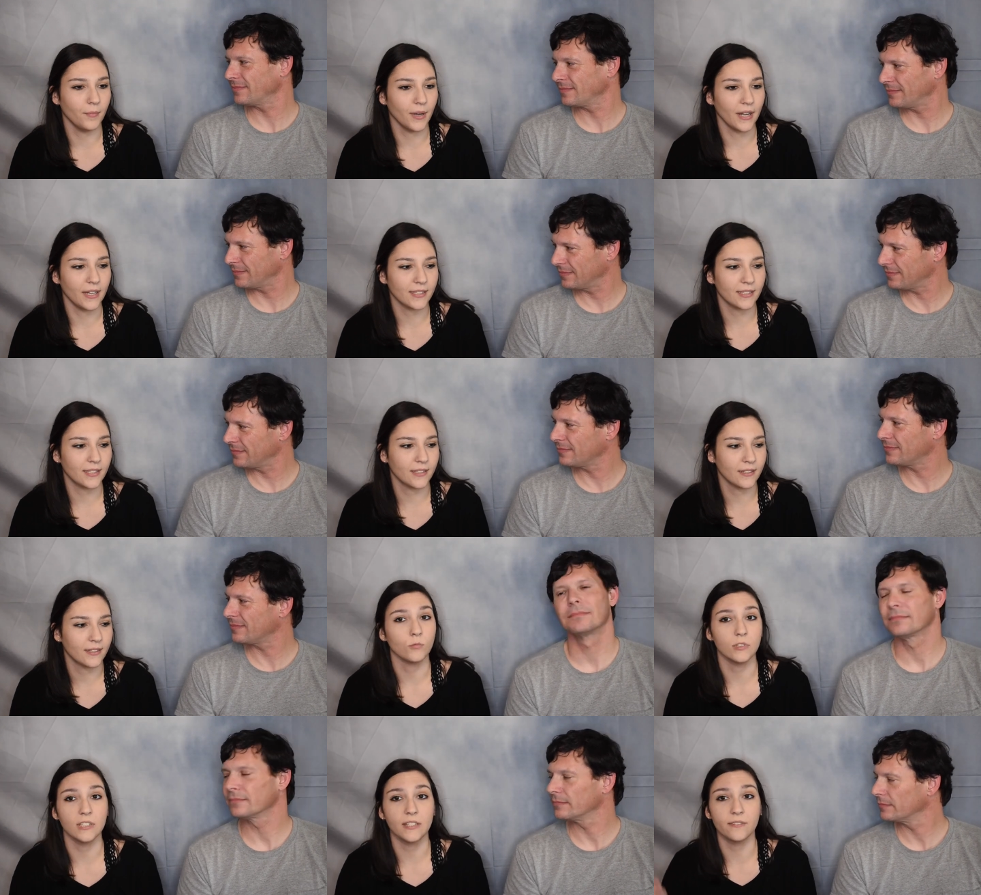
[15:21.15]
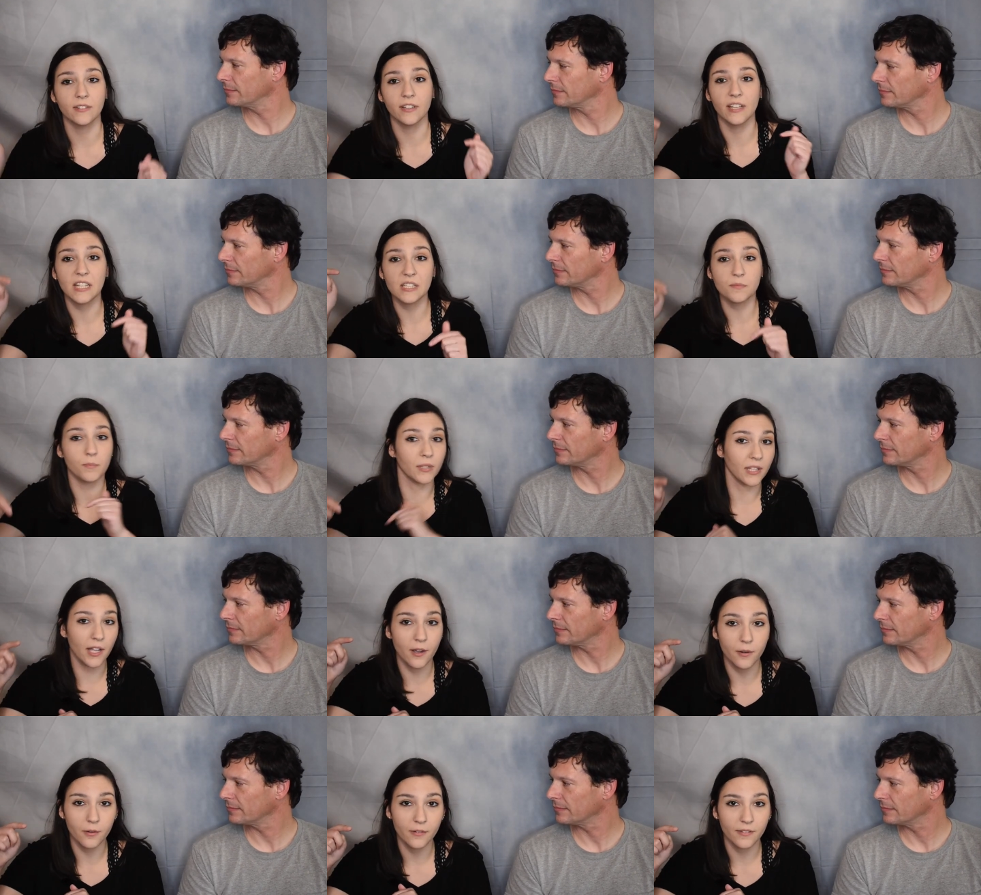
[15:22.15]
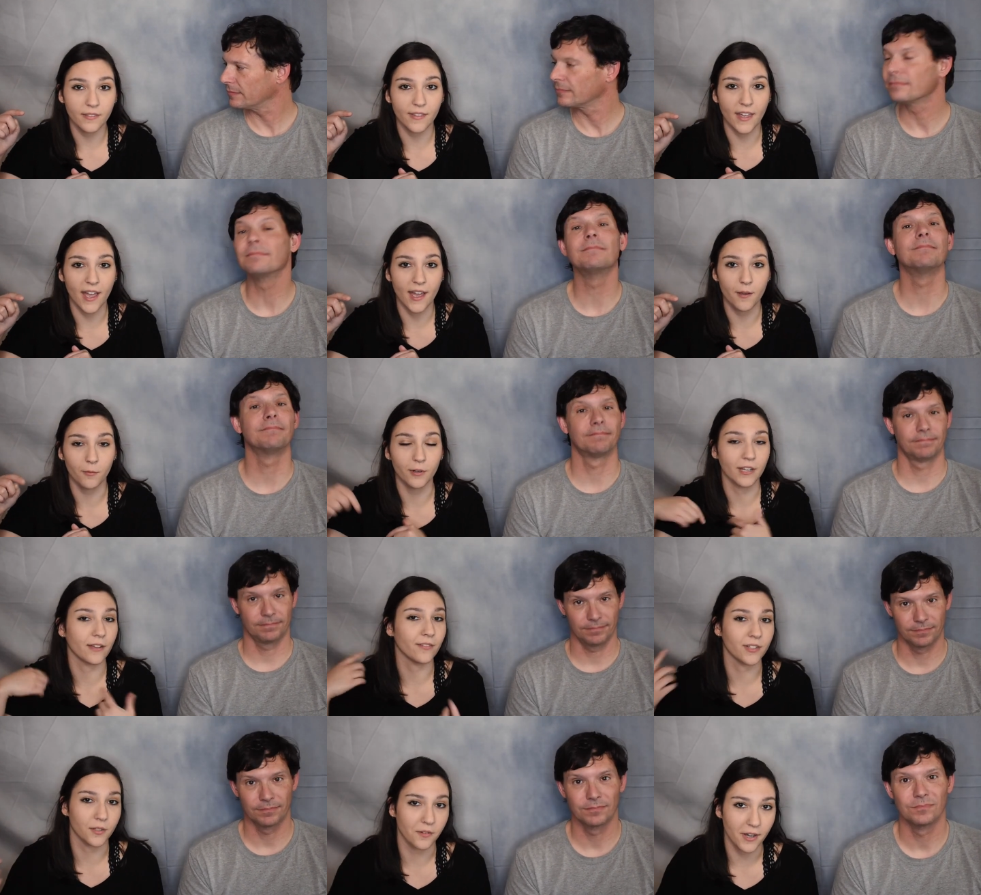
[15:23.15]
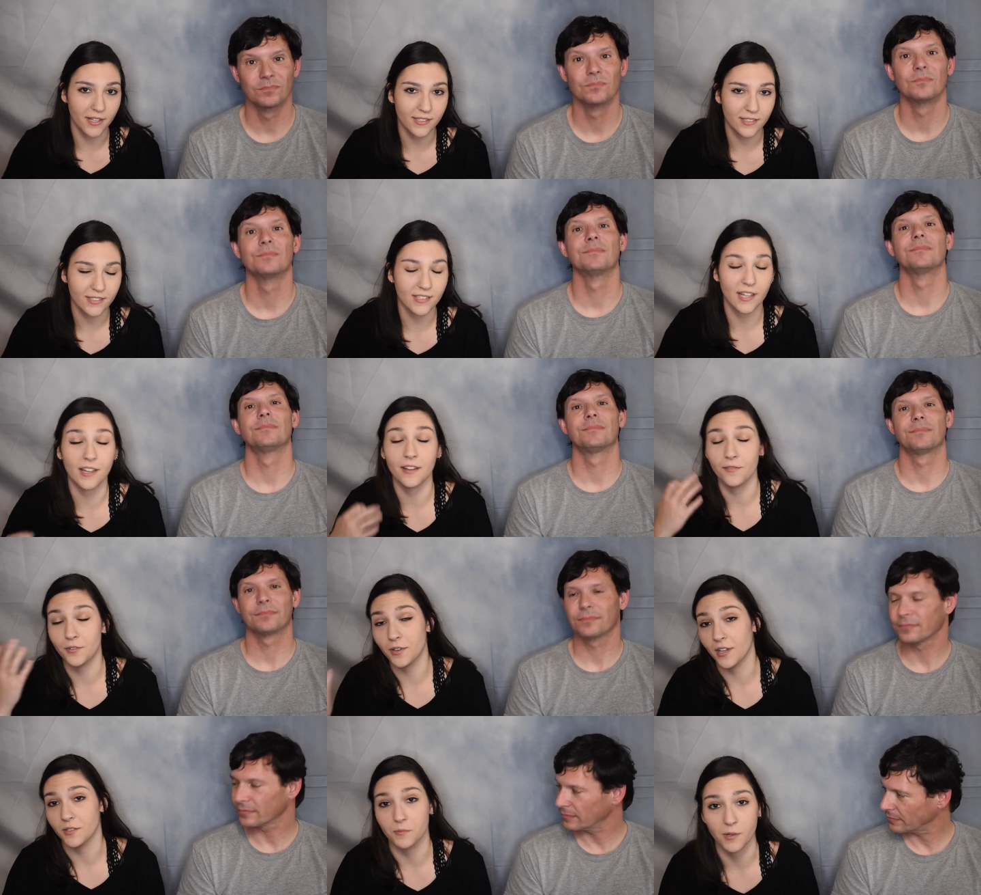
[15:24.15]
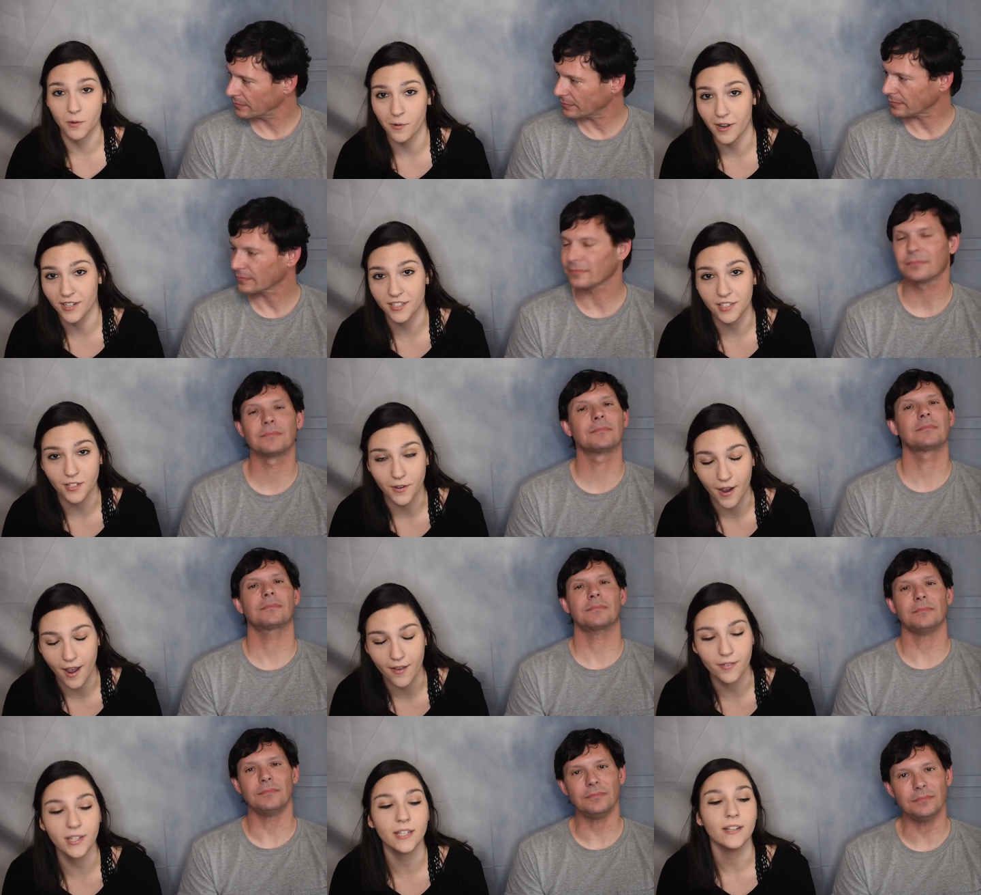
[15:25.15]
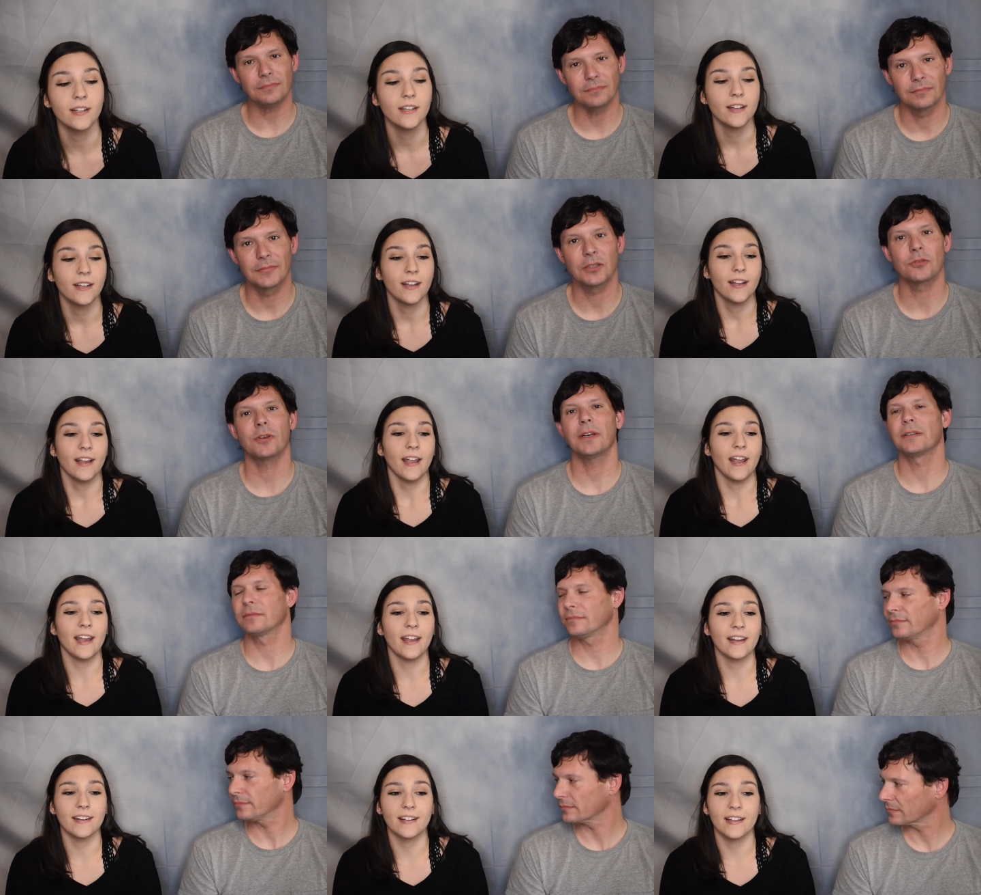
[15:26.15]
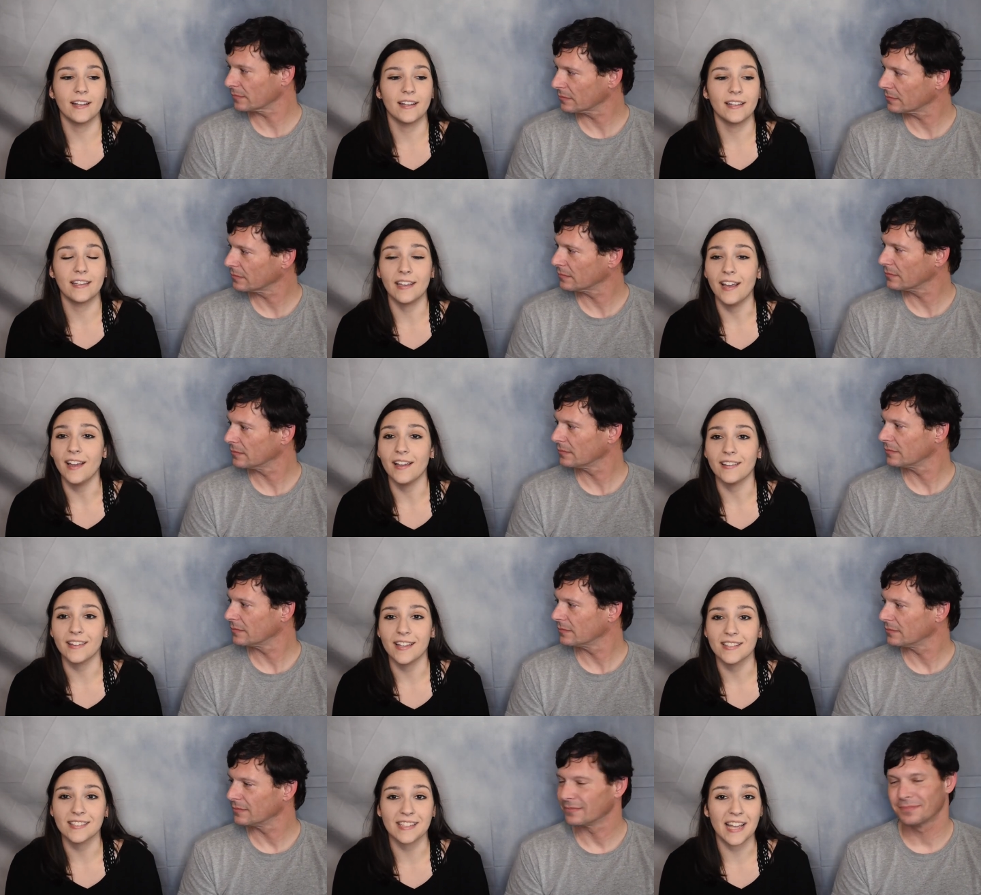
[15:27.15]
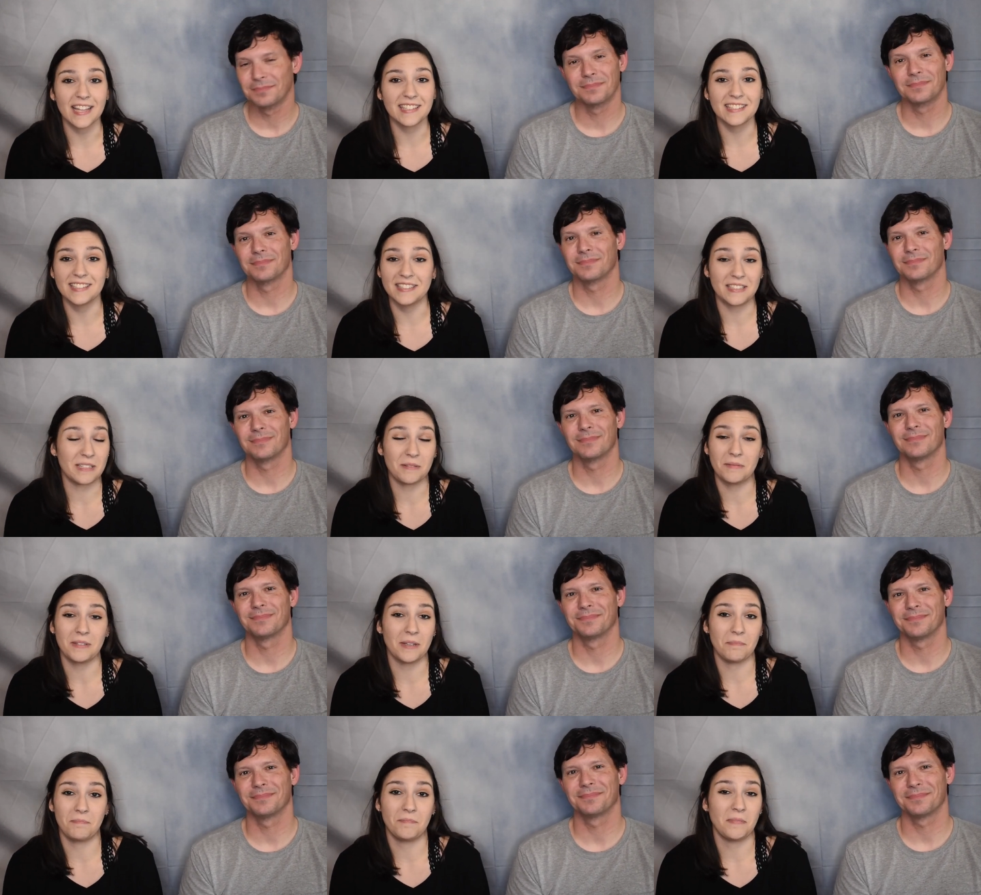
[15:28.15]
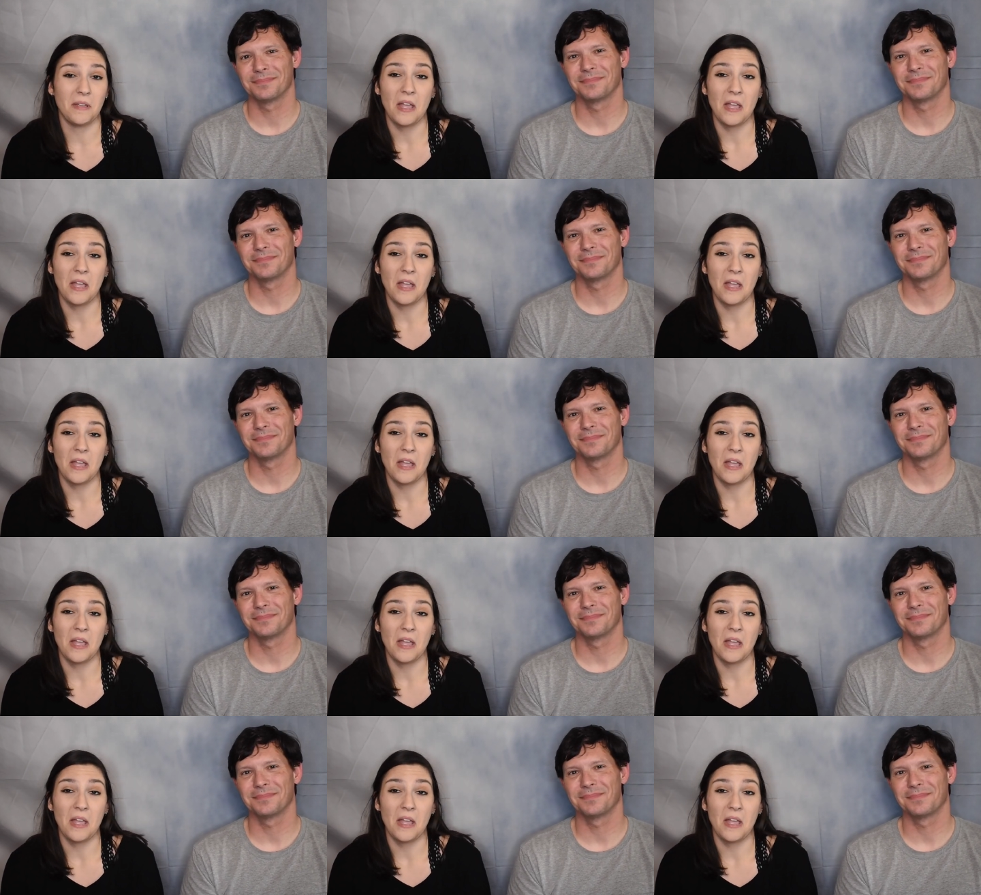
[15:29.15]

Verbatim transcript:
Speaker 1: but we'll leave the links below that were given to us so if you guys want to watch it, you have it. That's right. And uh, yeah, that, that, there's, it,